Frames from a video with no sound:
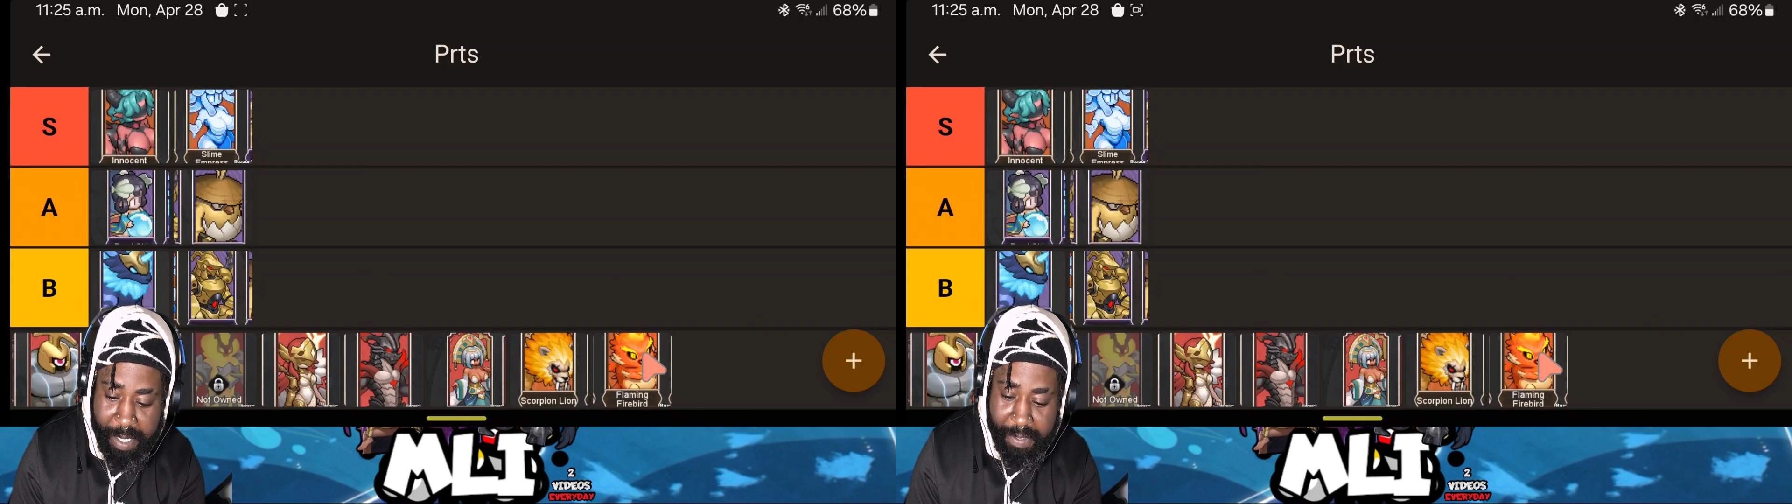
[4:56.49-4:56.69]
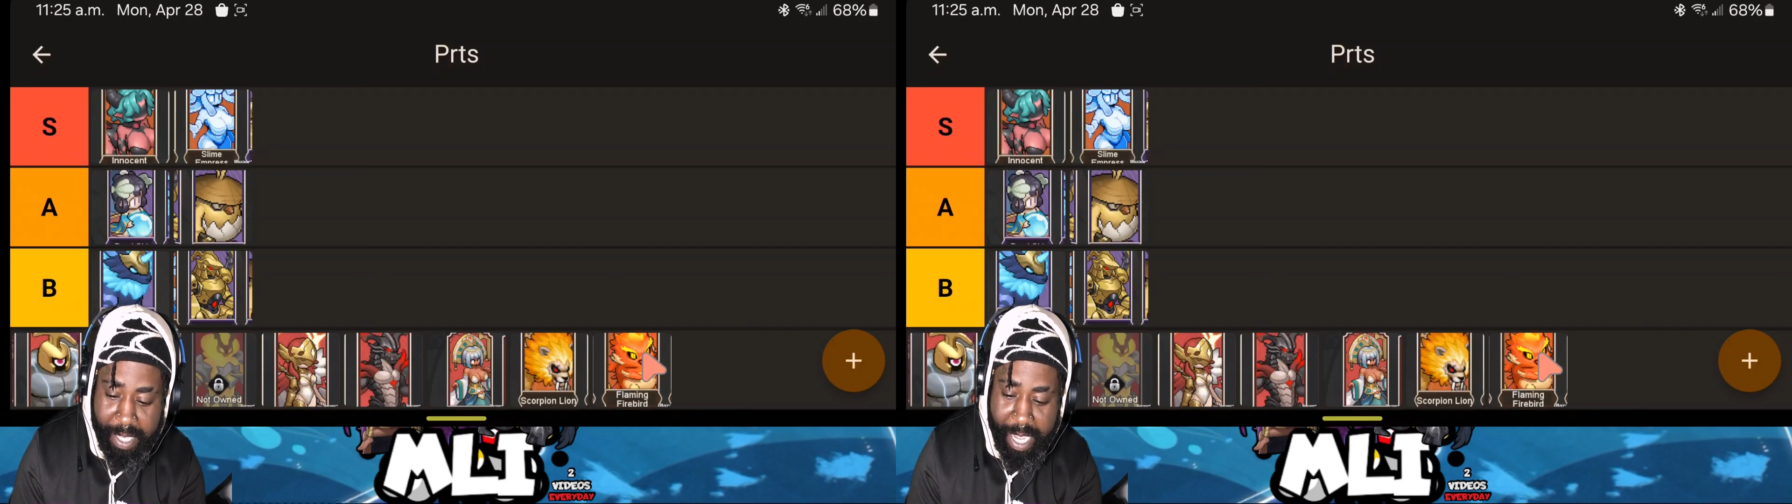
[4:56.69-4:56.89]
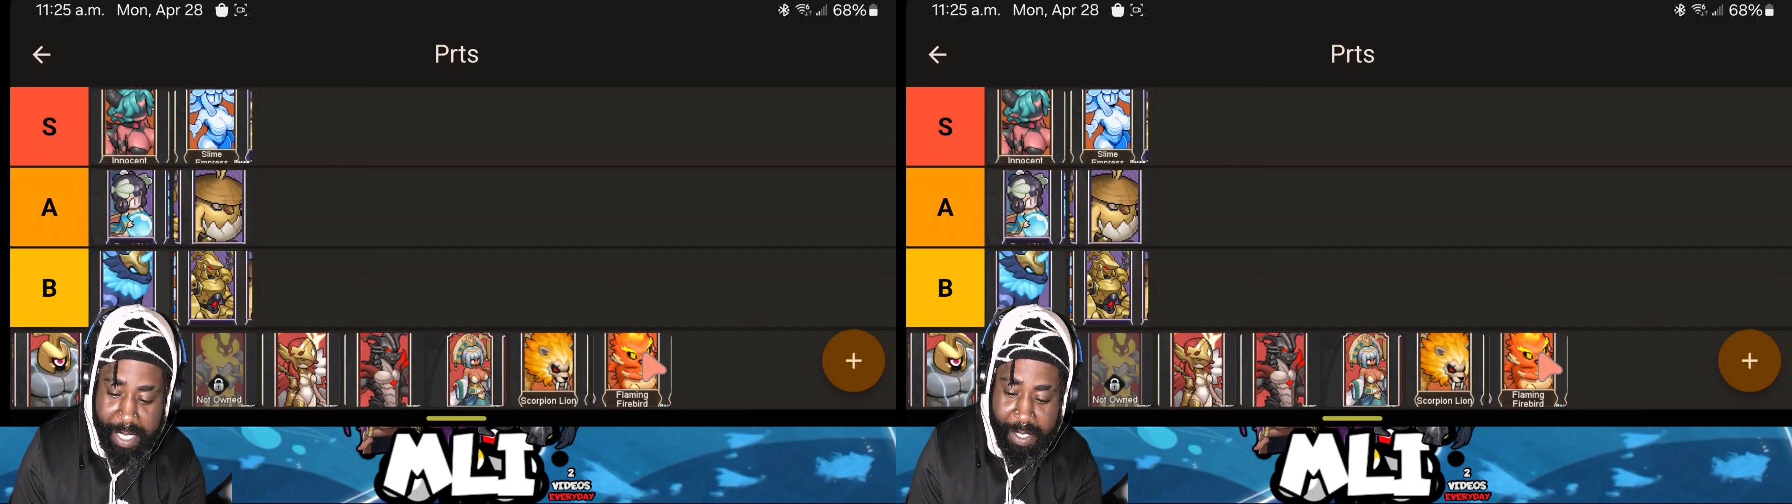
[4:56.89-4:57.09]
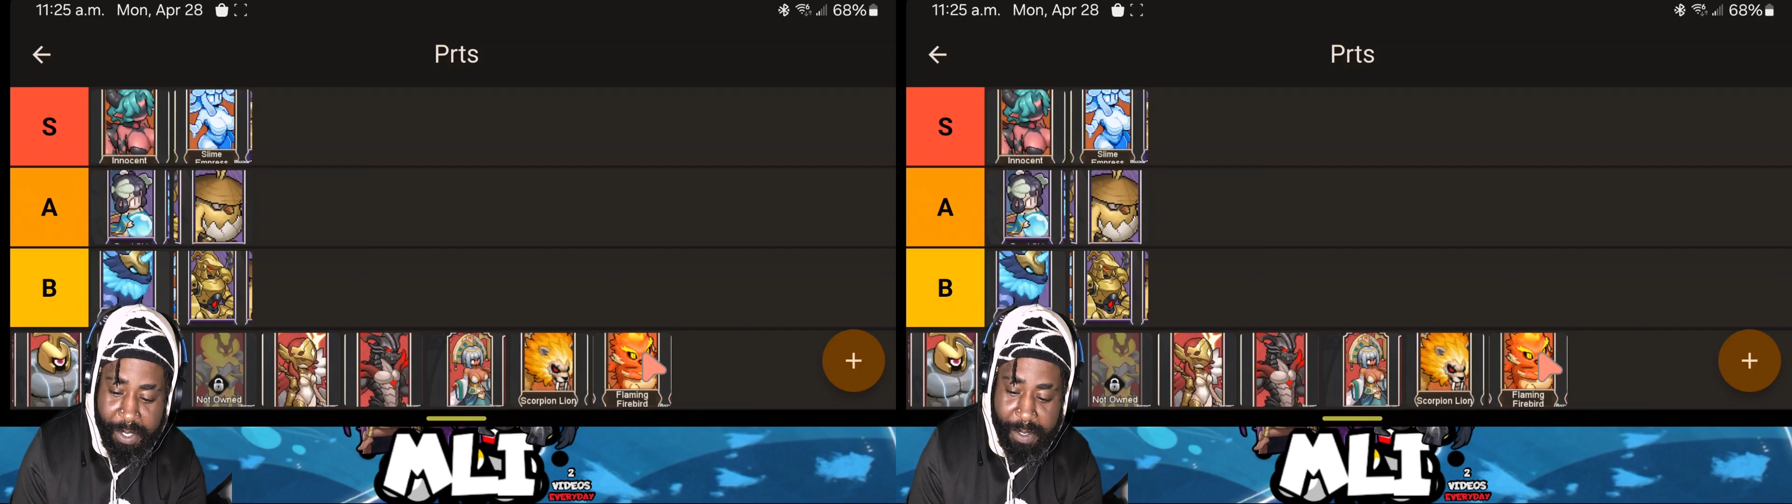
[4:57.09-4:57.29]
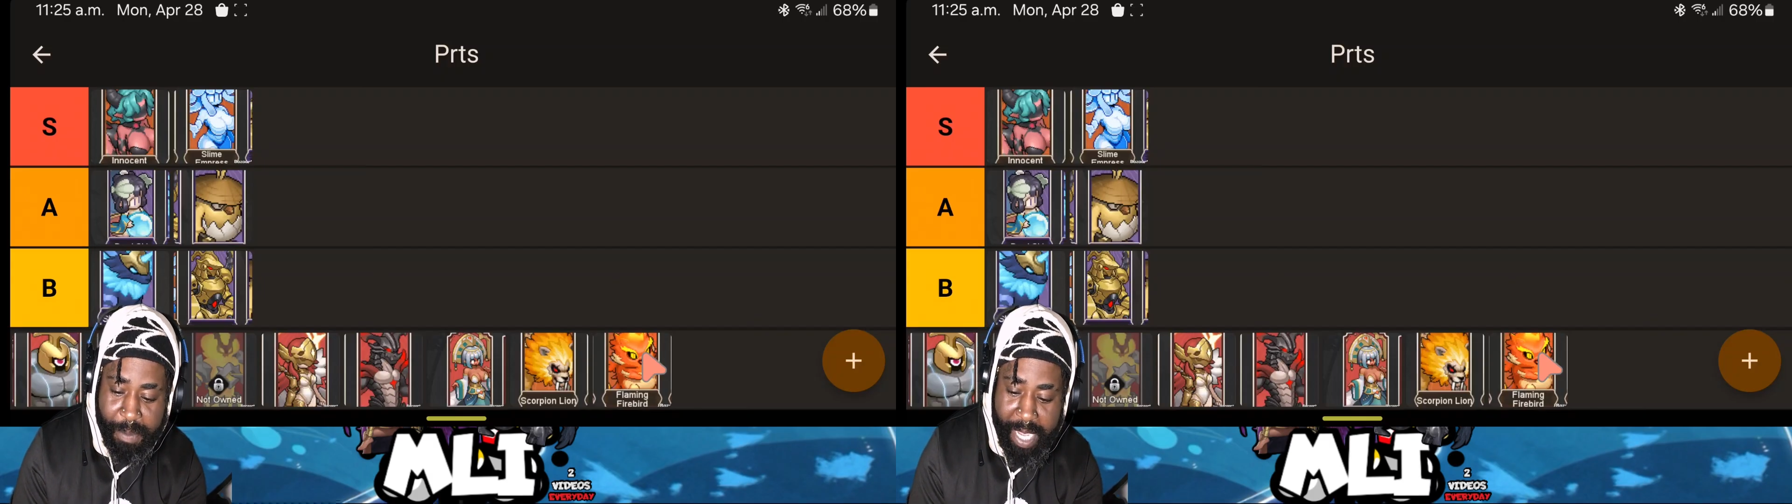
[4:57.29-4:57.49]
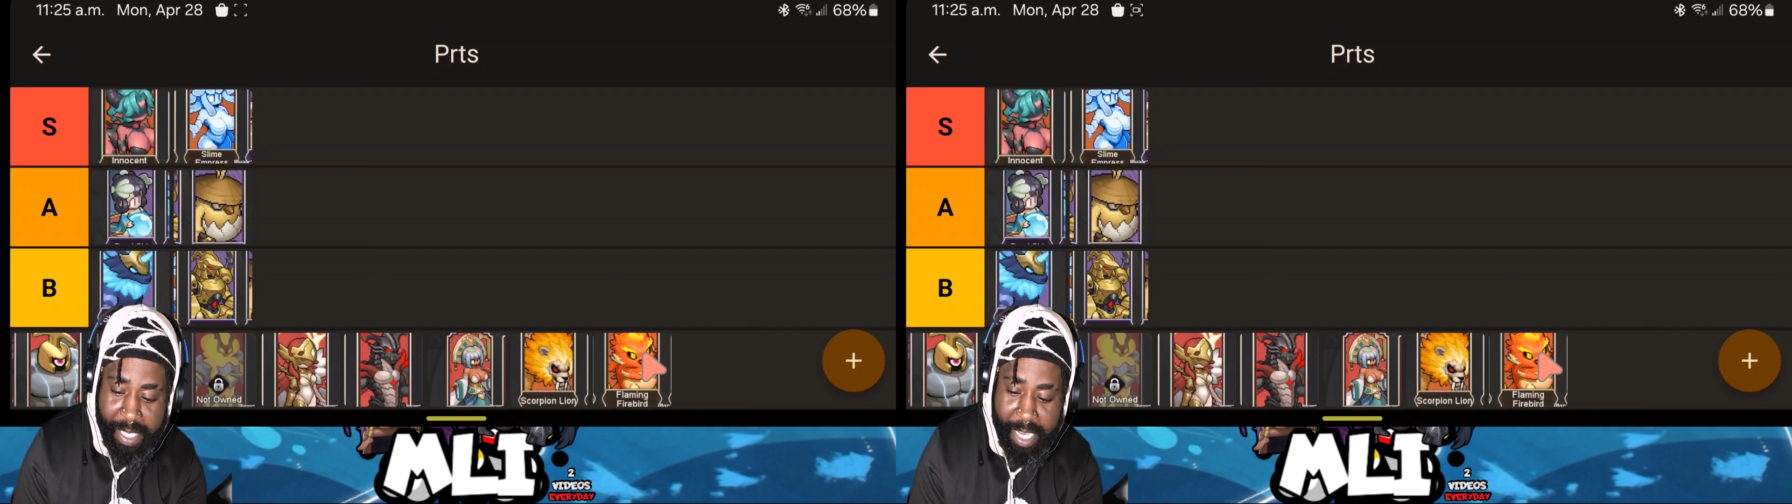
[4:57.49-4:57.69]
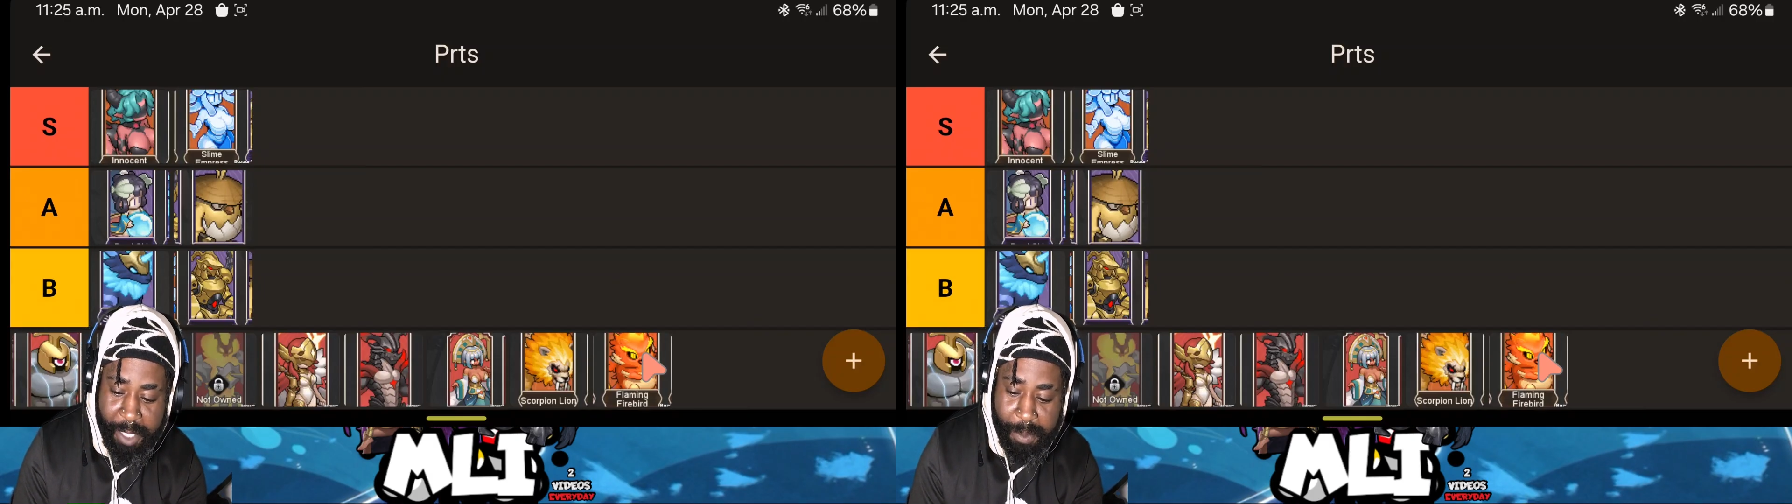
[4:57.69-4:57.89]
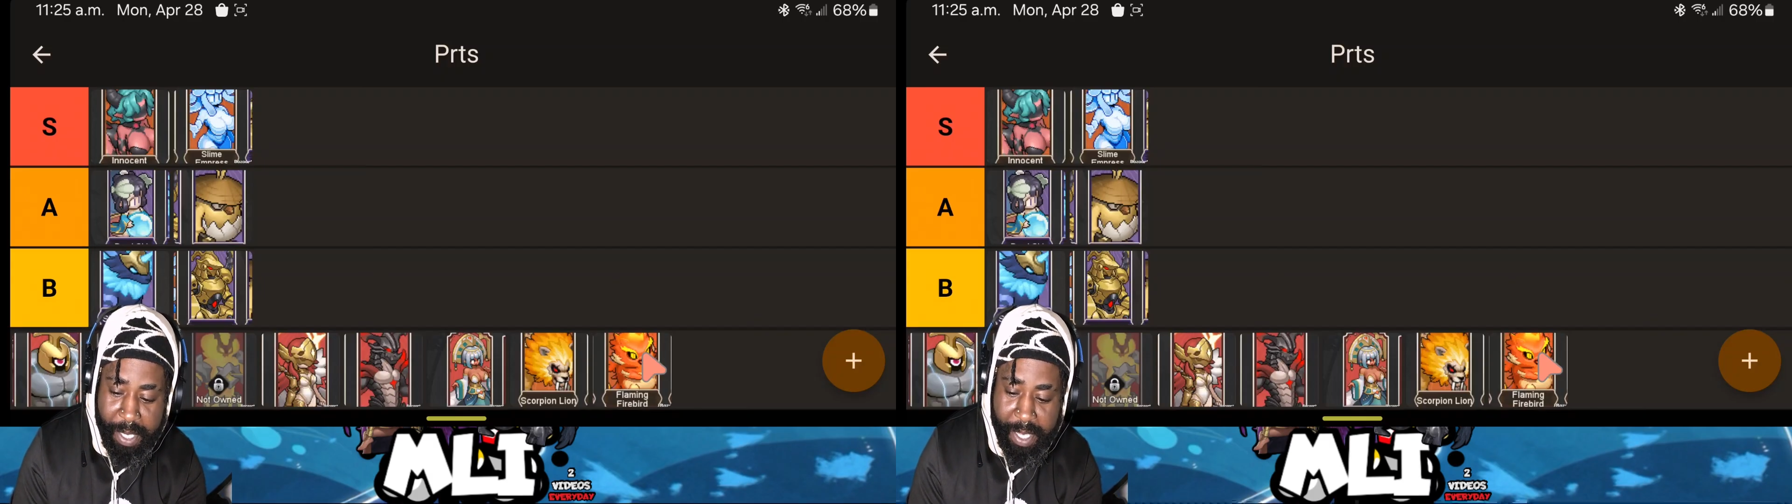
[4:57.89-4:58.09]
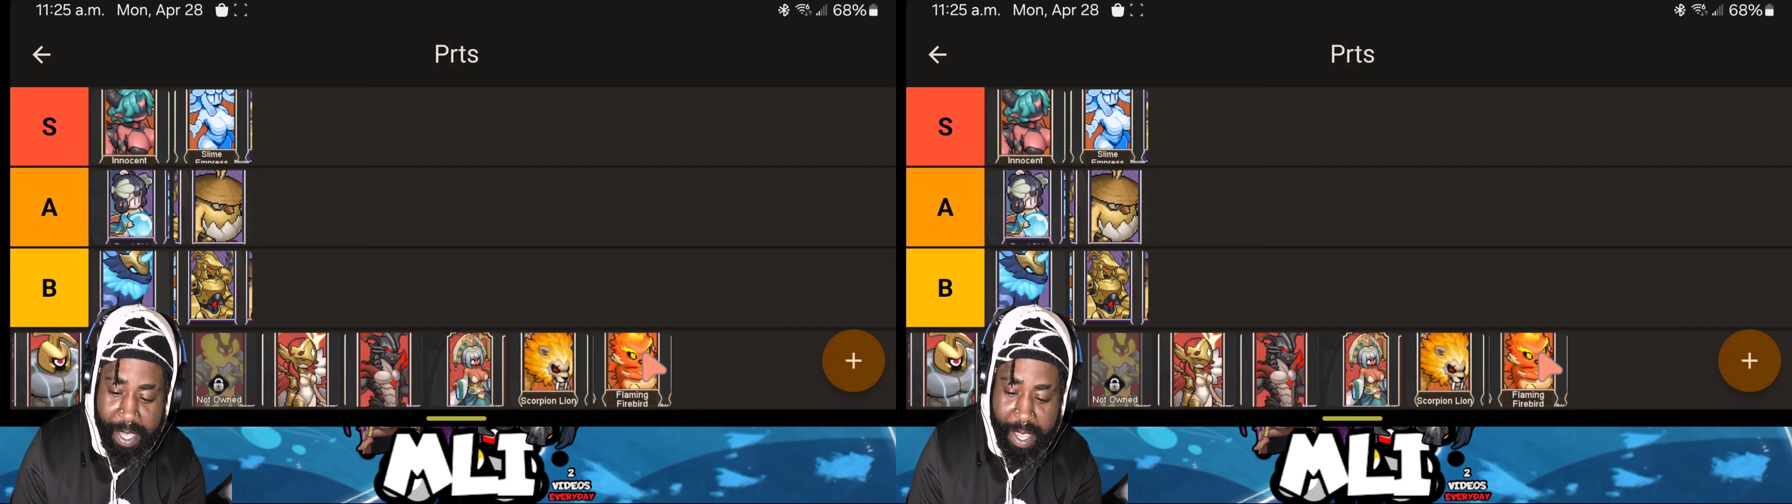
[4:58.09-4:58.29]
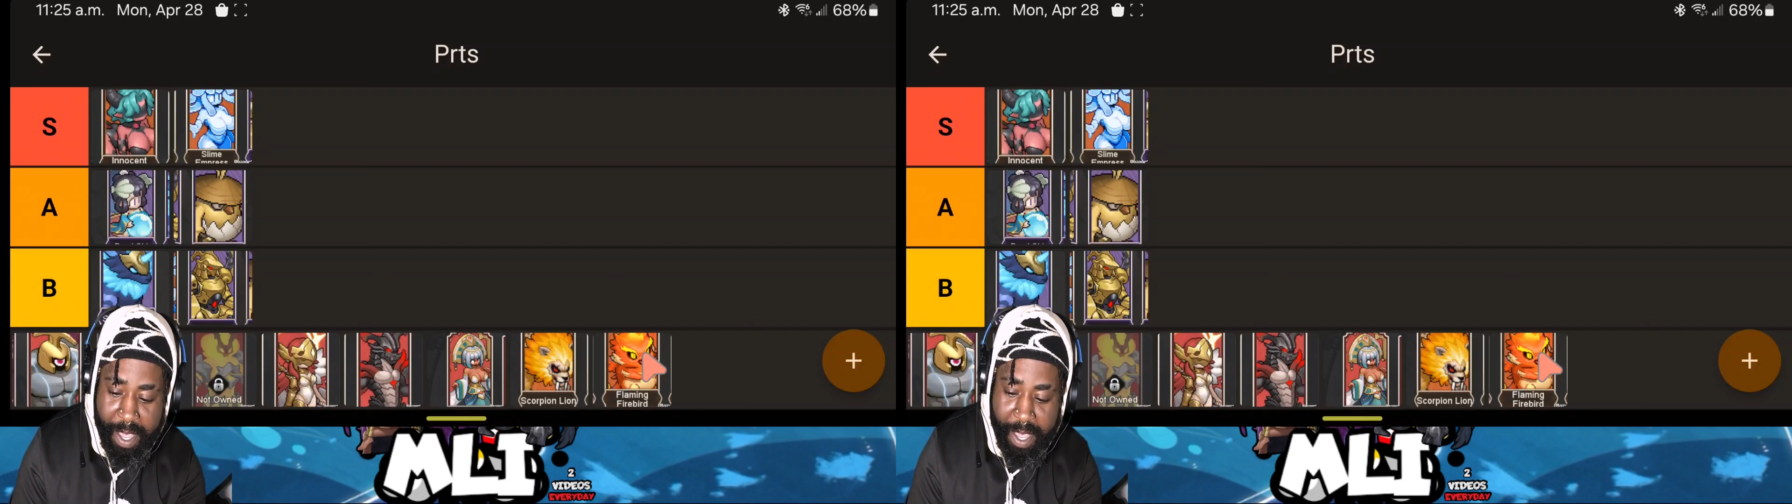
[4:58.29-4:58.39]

of the caster's max HP